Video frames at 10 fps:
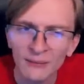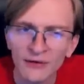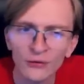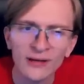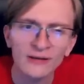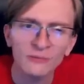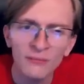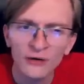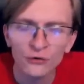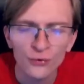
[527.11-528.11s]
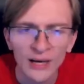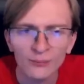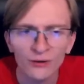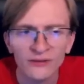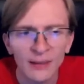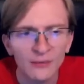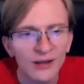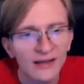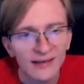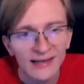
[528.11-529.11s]
make sure I get as much Dragon Breath damage
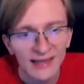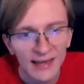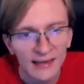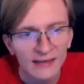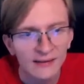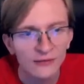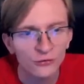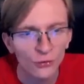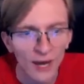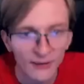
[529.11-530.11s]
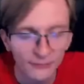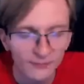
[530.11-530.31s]
as I can into this Giraffe.